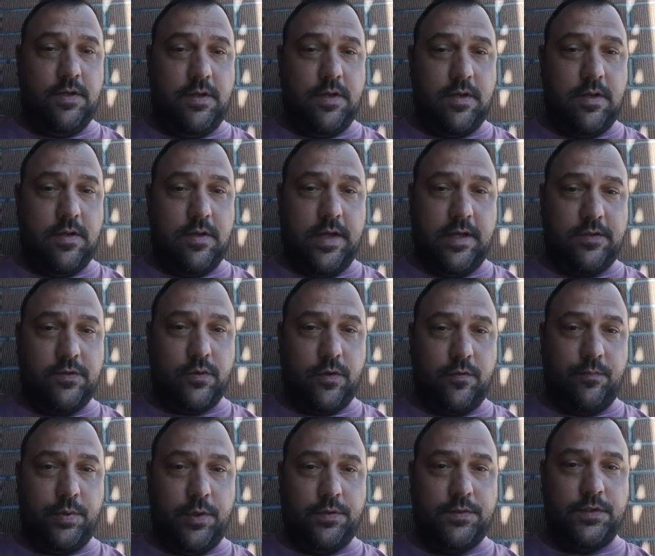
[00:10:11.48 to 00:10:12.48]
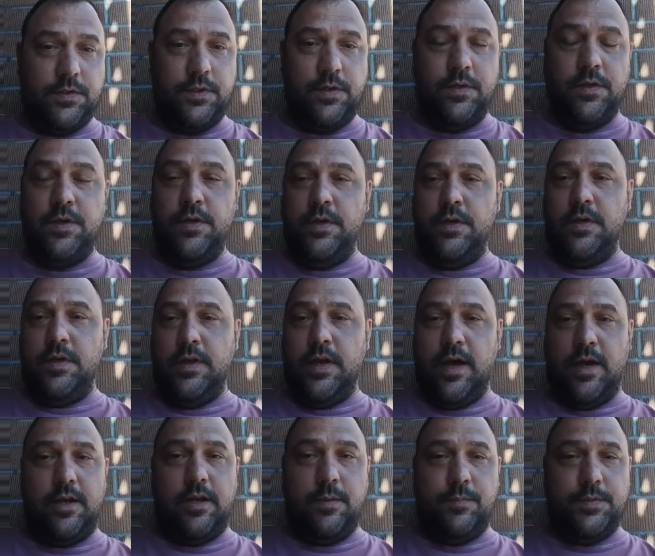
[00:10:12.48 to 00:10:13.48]
that sort of person
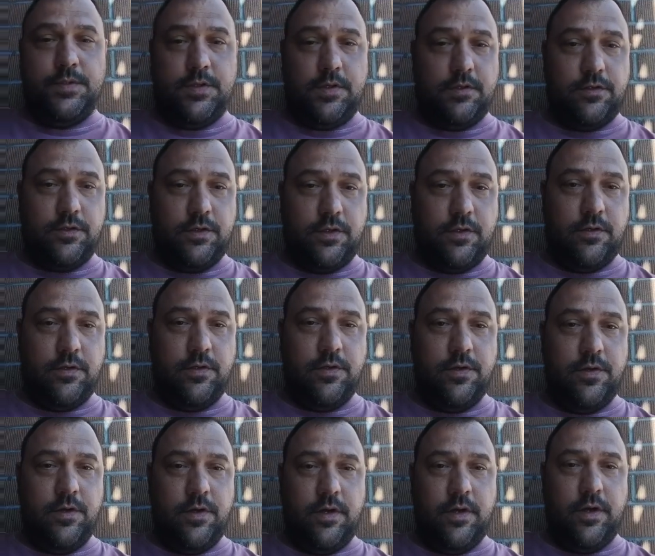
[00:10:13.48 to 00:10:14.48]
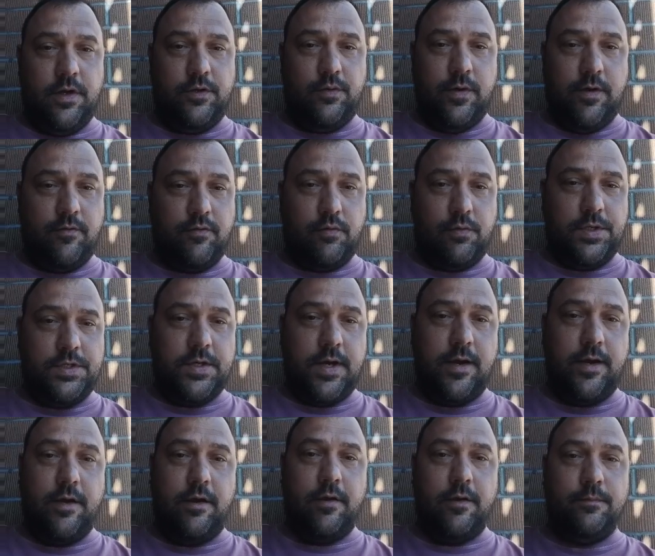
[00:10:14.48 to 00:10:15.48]
not in a position to ever
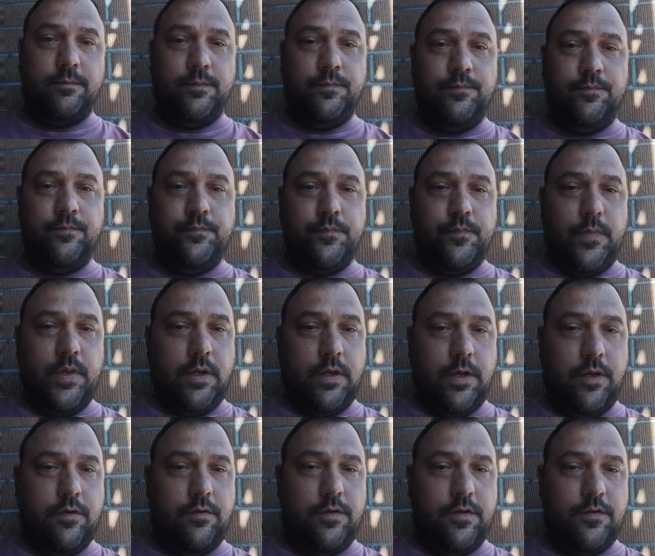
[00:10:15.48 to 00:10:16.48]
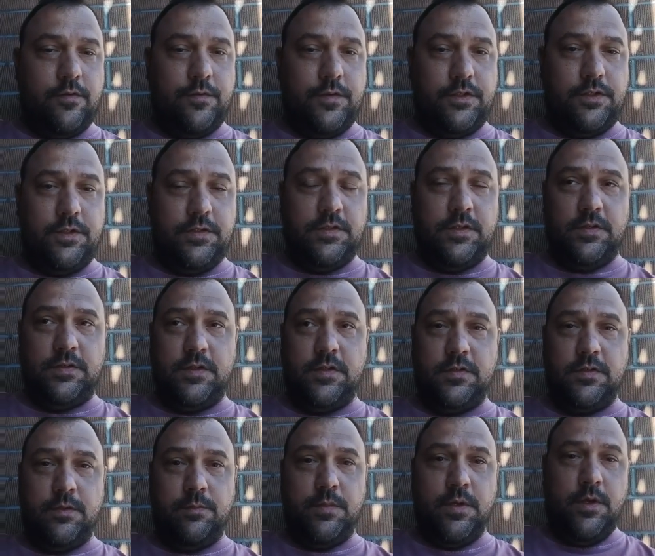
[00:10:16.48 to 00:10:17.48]
retire under this fascistic
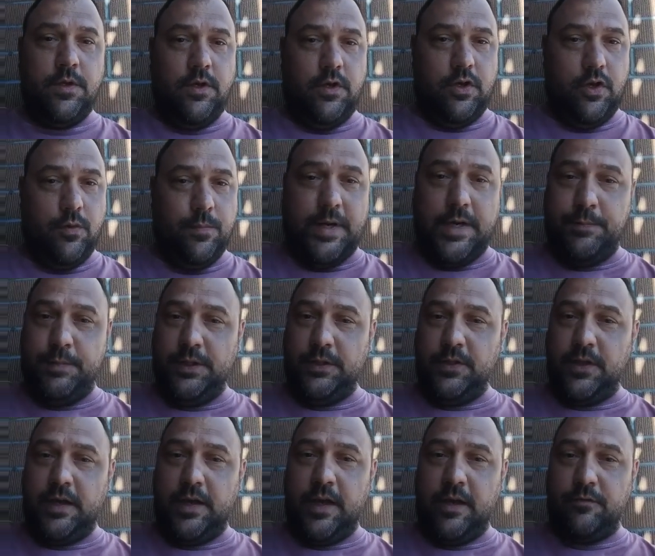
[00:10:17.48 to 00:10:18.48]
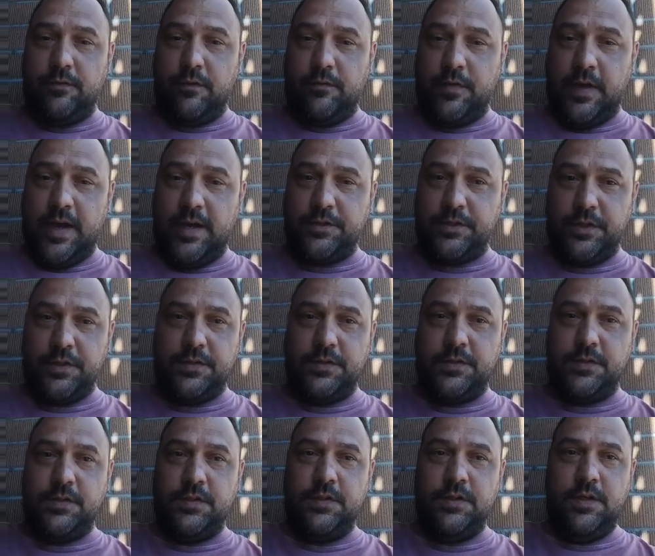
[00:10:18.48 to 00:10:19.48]
system. You might be looking out for
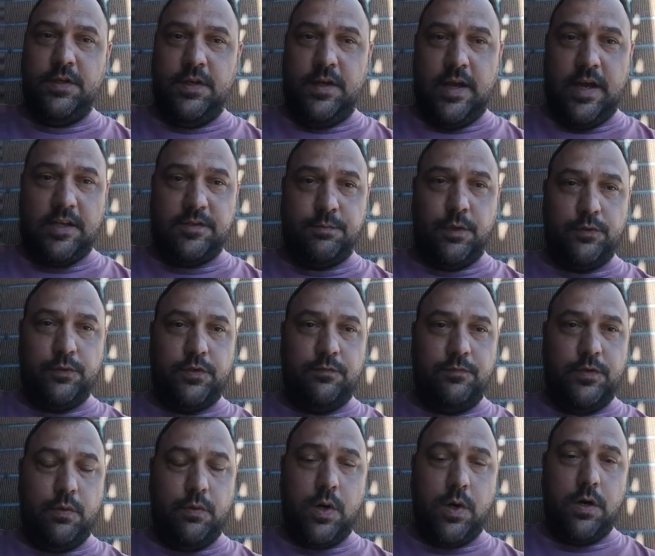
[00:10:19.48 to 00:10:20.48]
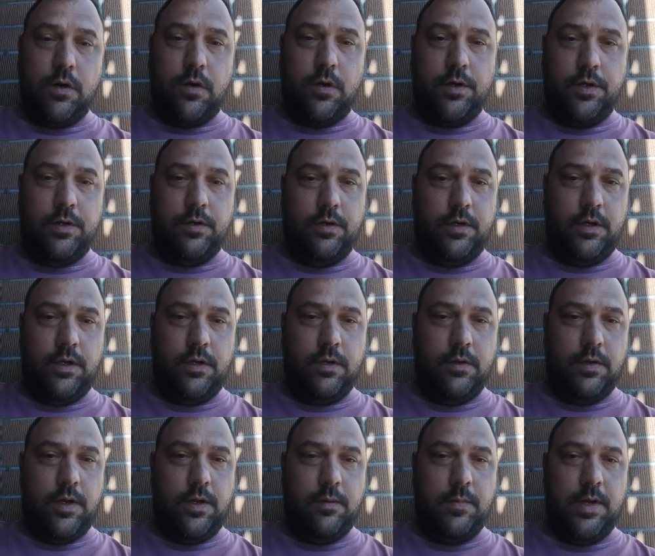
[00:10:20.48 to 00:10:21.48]
fascists, as most of you are
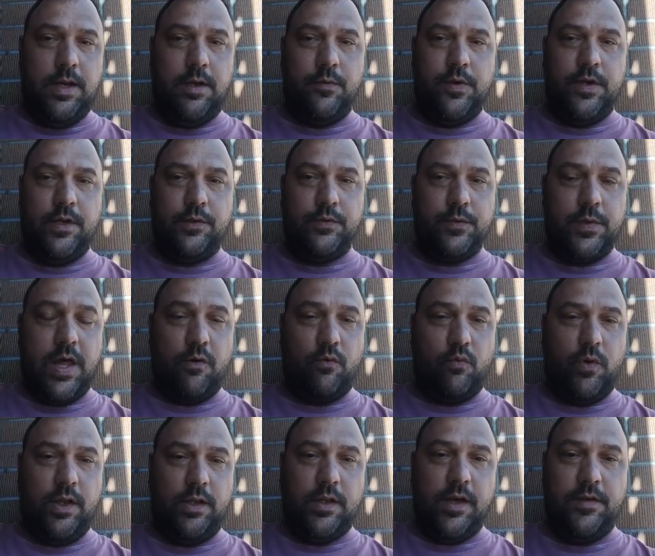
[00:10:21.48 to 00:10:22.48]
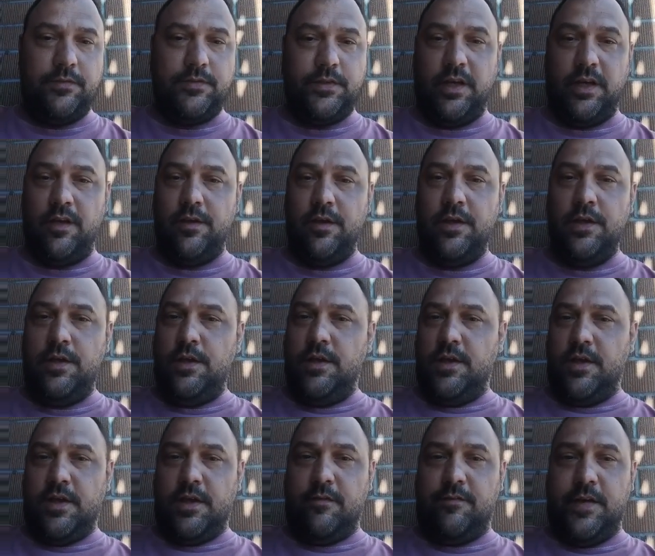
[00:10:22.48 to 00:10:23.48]
in many ways without realizing it.
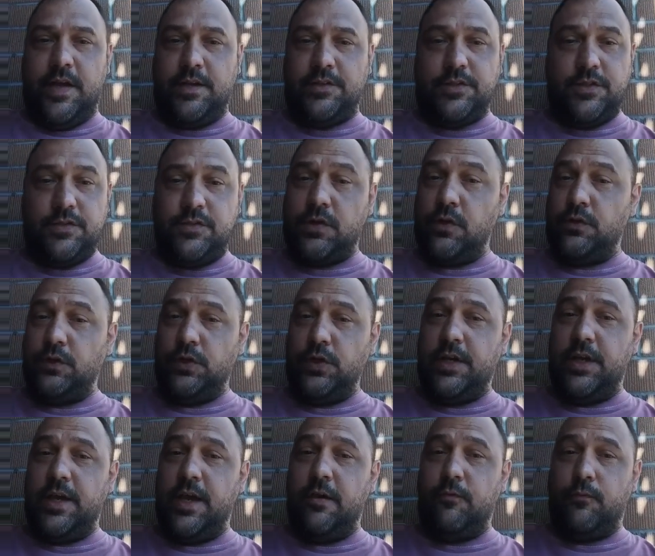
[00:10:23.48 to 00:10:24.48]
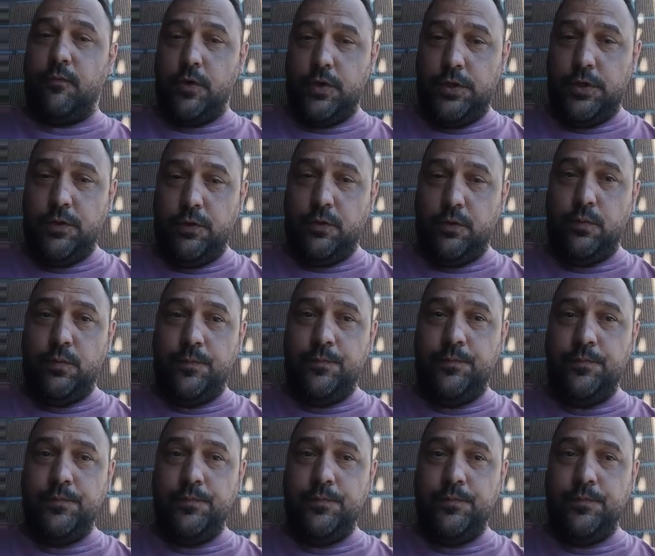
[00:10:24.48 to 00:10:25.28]
Fascists aren't looking out for you.